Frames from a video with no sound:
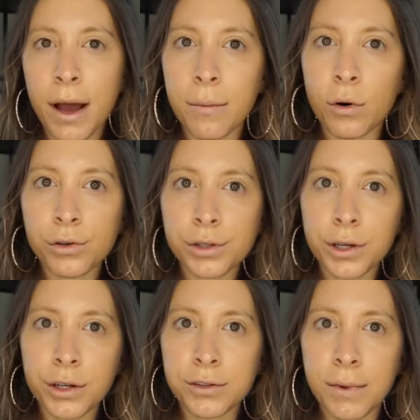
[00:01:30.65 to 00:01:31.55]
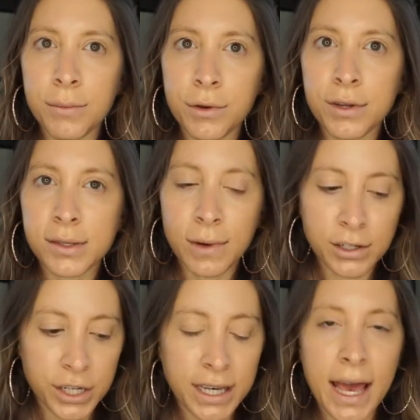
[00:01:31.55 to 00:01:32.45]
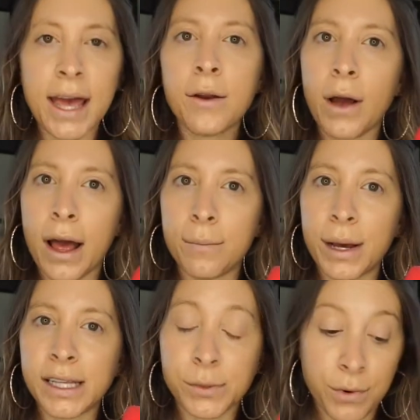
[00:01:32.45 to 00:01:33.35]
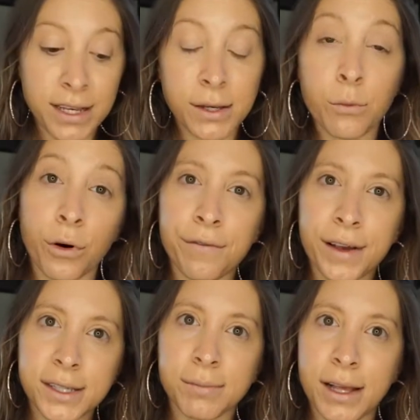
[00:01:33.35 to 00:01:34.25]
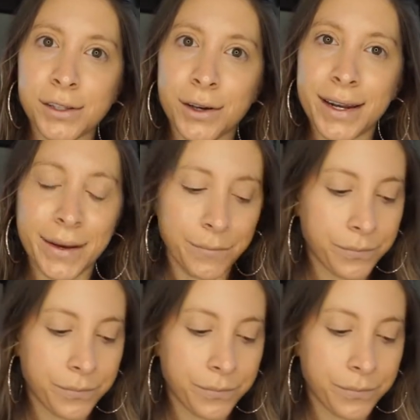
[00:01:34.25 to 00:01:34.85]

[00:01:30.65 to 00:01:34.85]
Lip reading: I'm also going to use my beauty sponge again and spray some more Fix Plus on it.